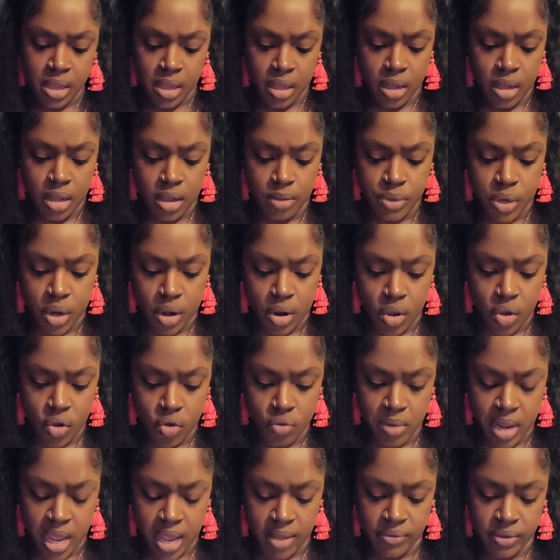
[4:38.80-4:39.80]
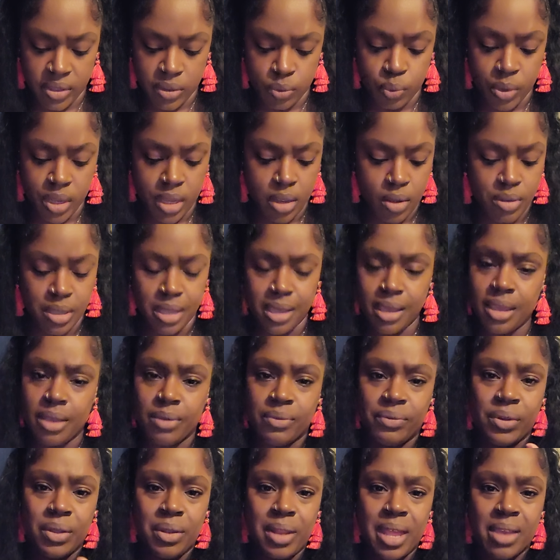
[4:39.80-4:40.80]
Um, Your home life as well. Yeah,
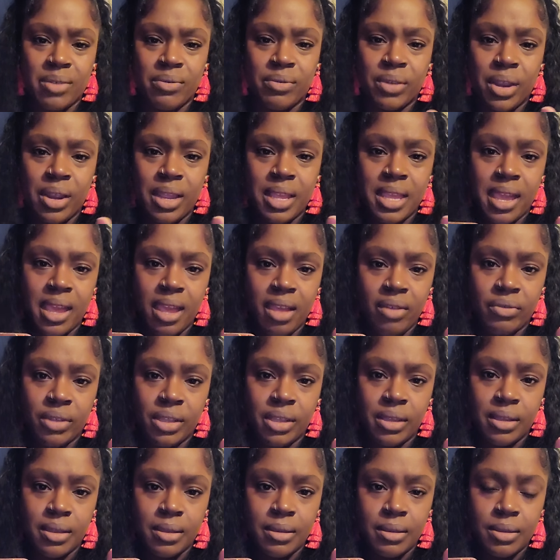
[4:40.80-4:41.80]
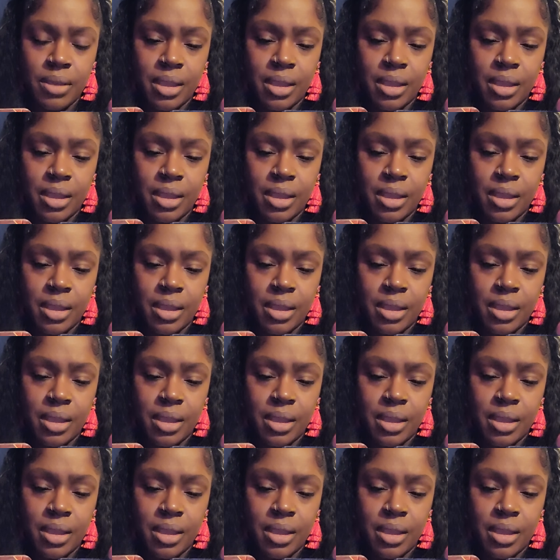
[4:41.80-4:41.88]
it felt like very heavy.